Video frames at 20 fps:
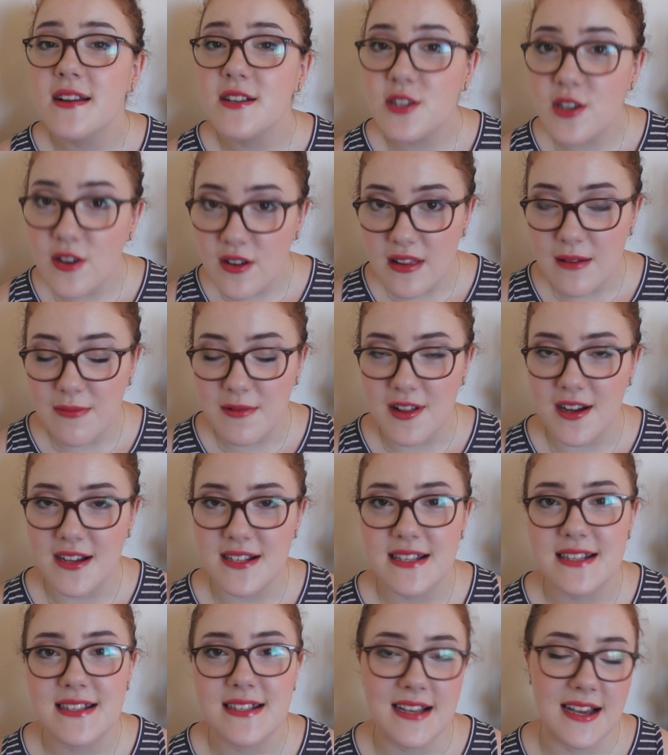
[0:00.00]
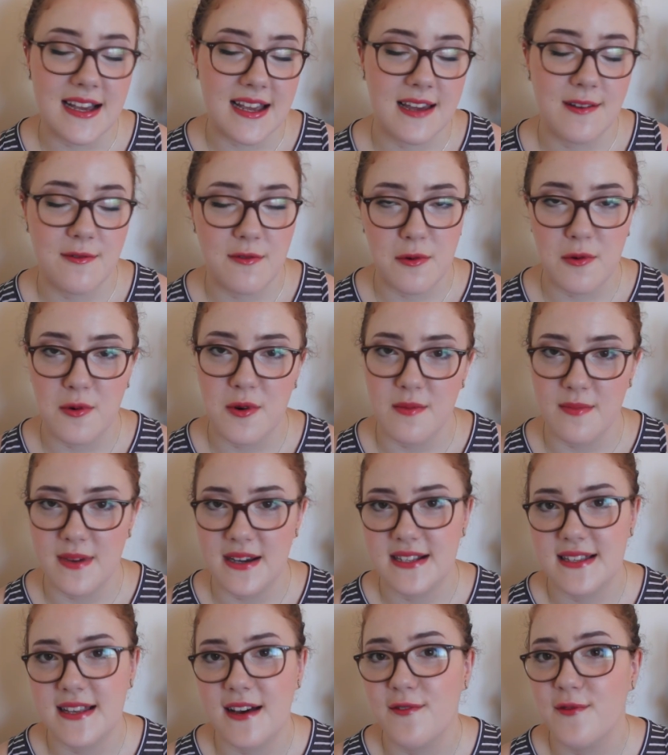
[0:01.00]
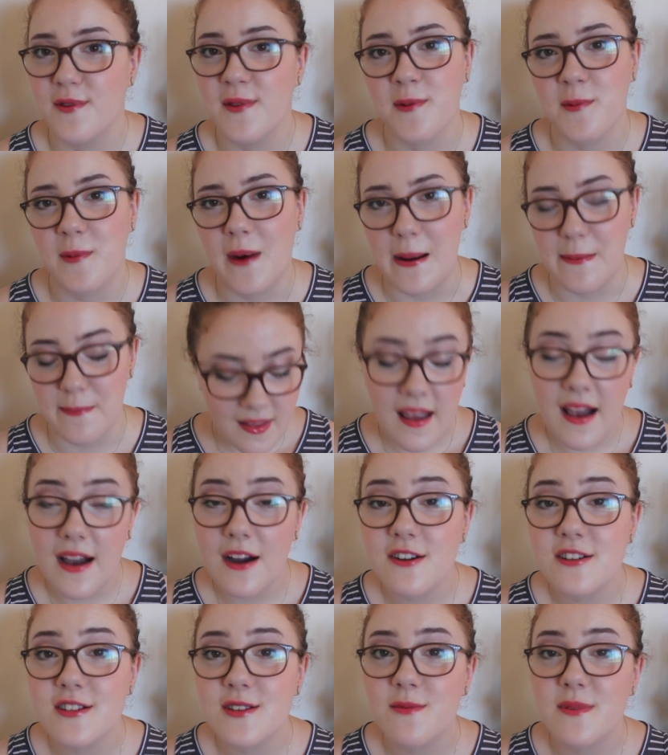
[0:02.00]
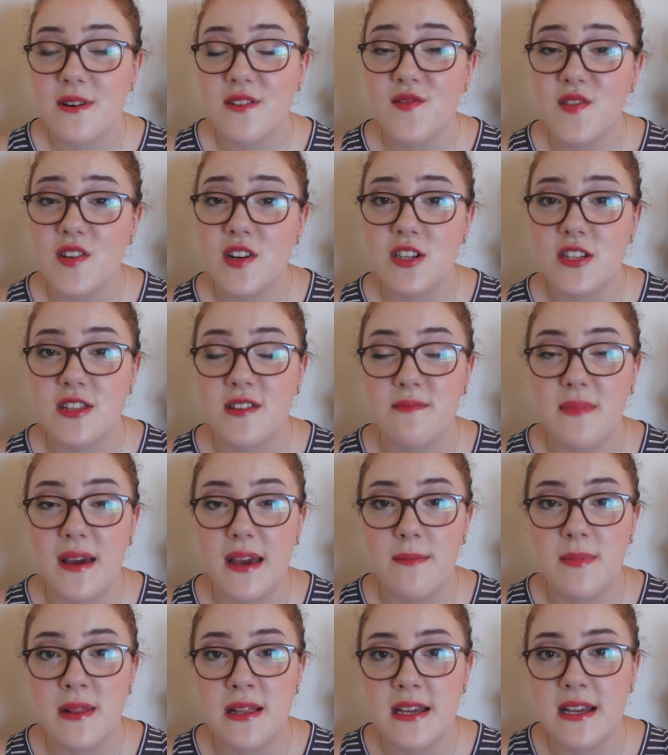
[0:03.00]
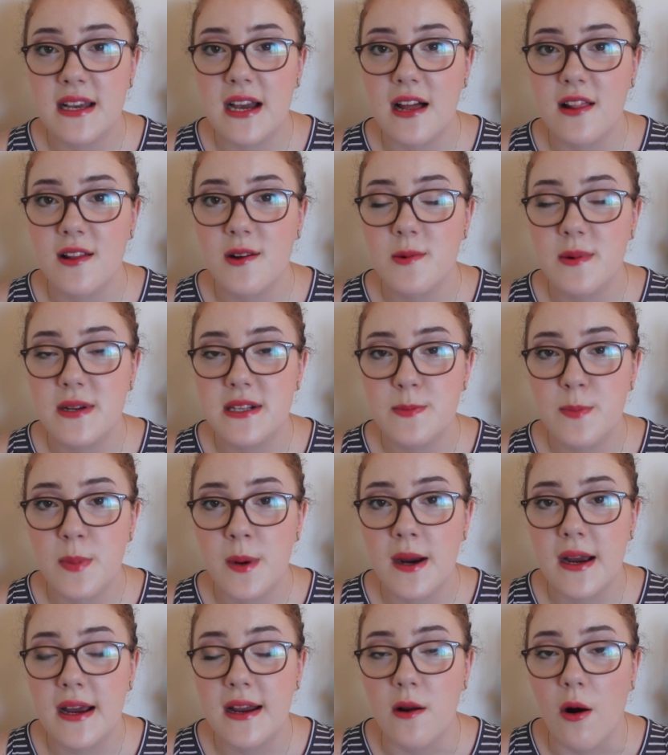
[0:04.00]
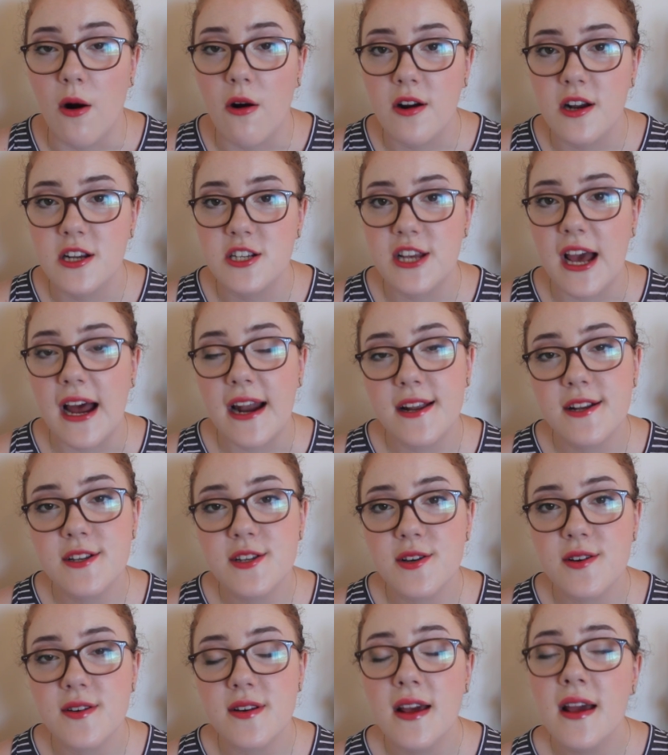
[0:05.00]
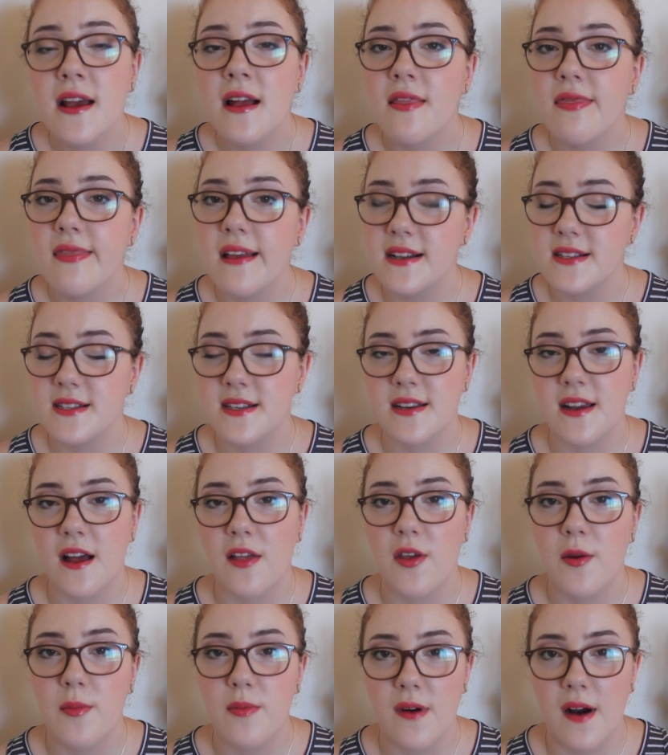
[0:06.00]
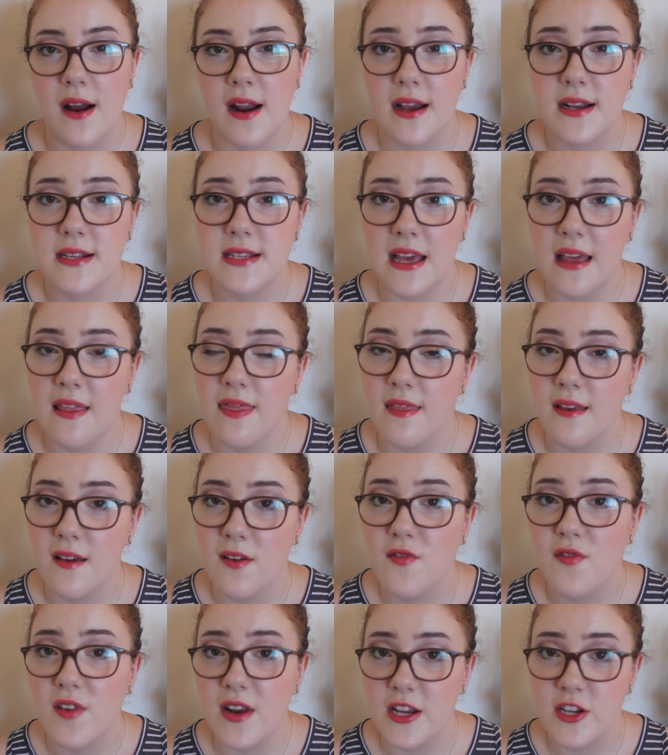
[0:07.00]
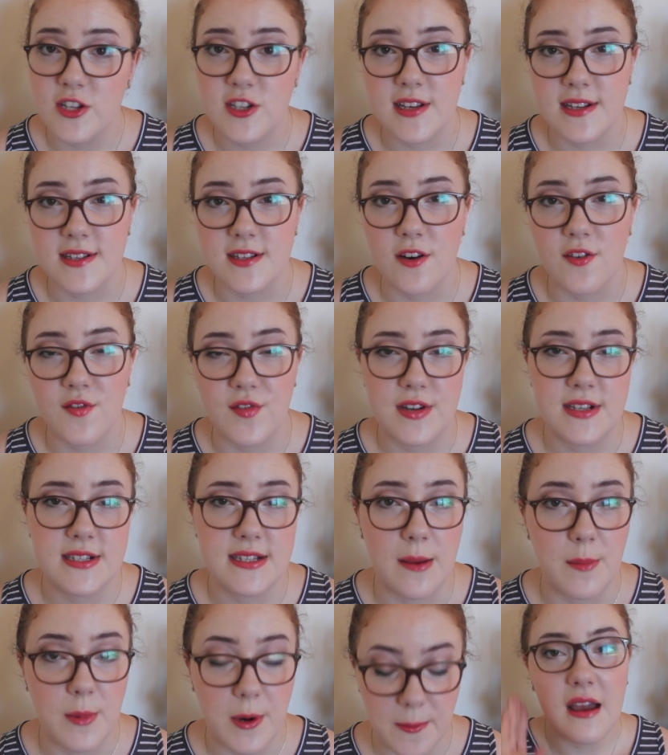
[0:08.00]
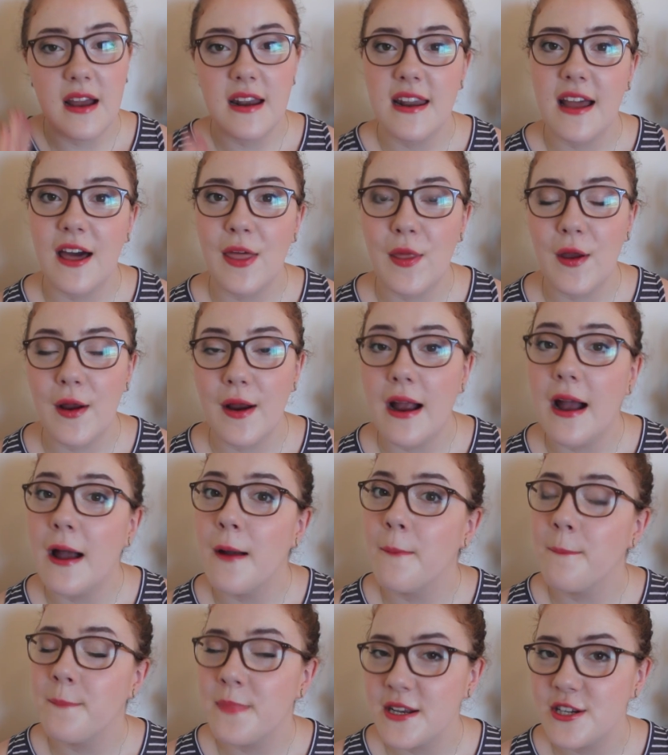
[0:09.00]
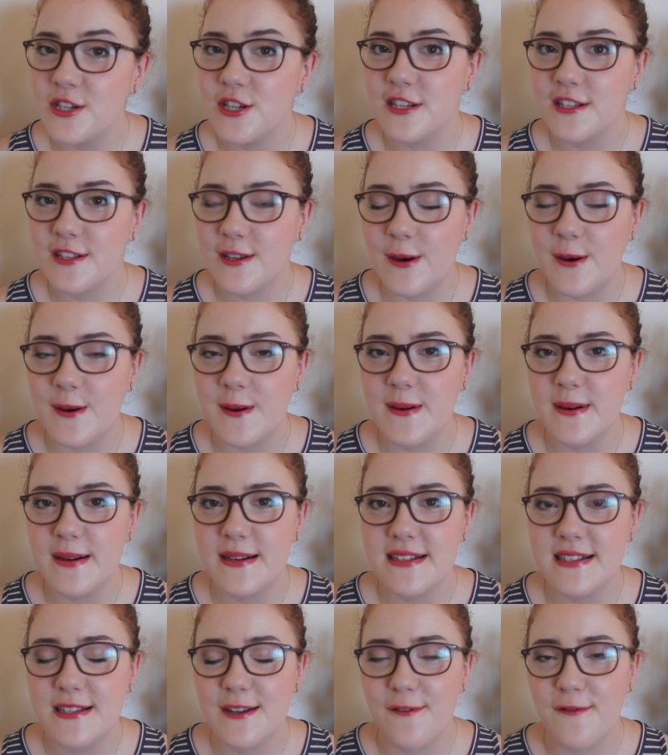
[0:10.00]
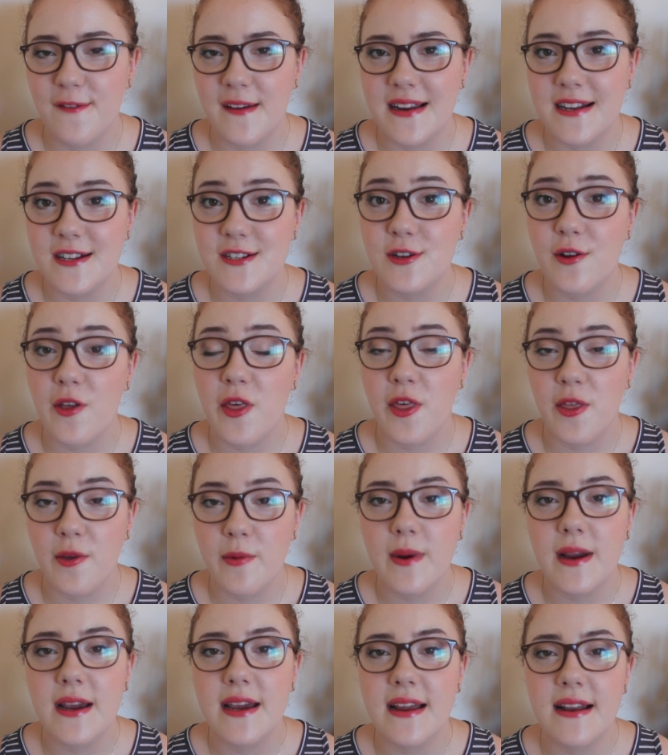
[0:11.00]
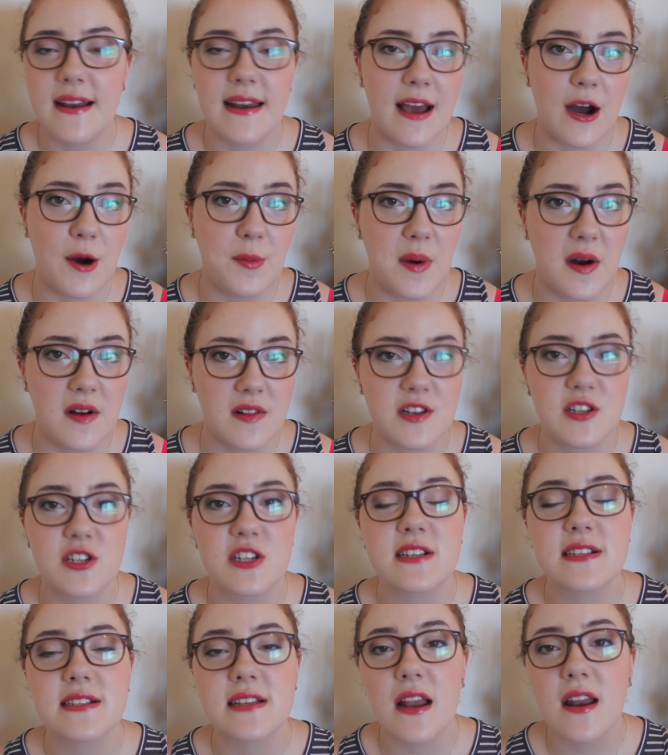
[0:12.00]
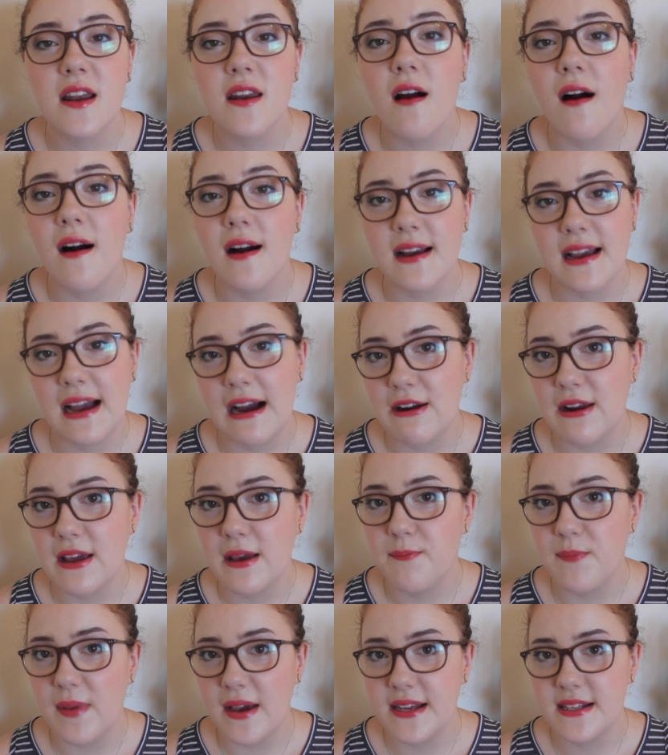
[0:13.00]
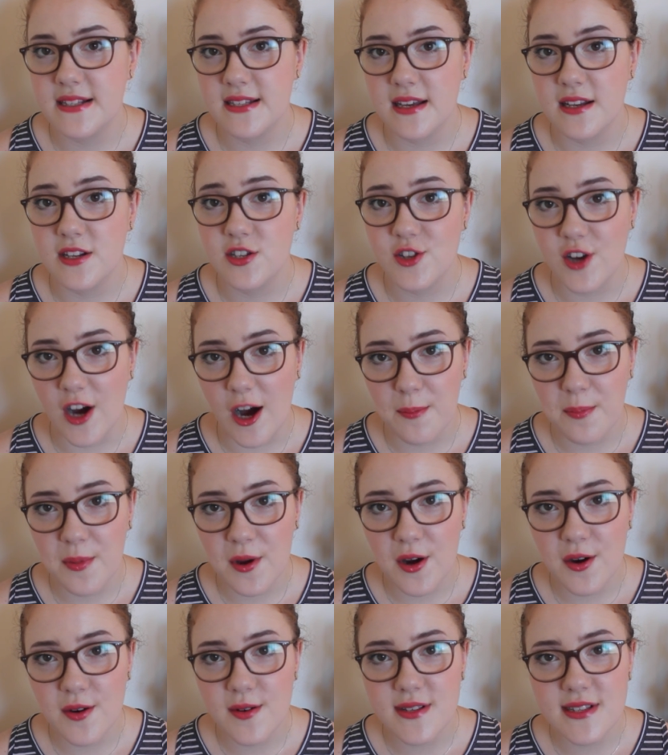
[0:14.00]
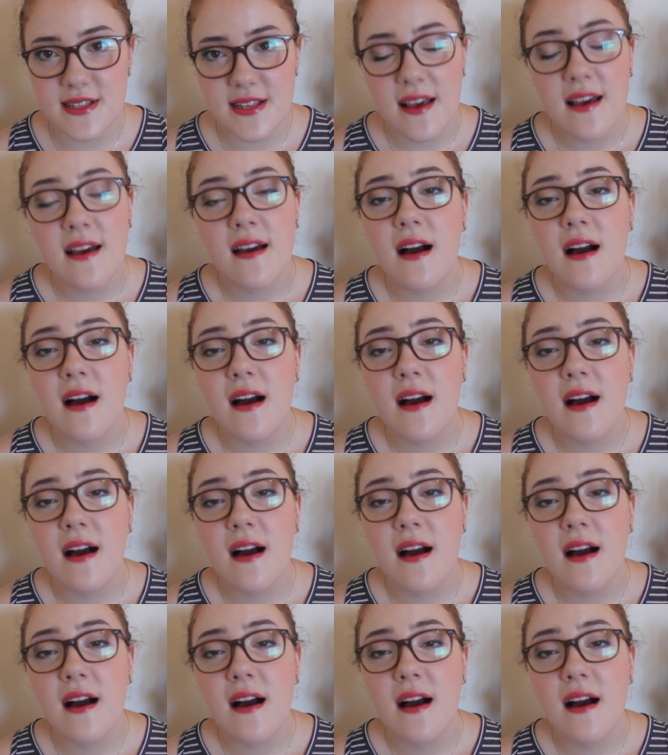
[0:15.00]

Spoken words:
two lip glosses, I can reward myself with one. I also want to finish the Maybelline Color Whisper in Orange Attitude. That's another product in the Finish 6 Over Summer. Another ambitious goal is to finish three nail polishes, not counting base and top coats.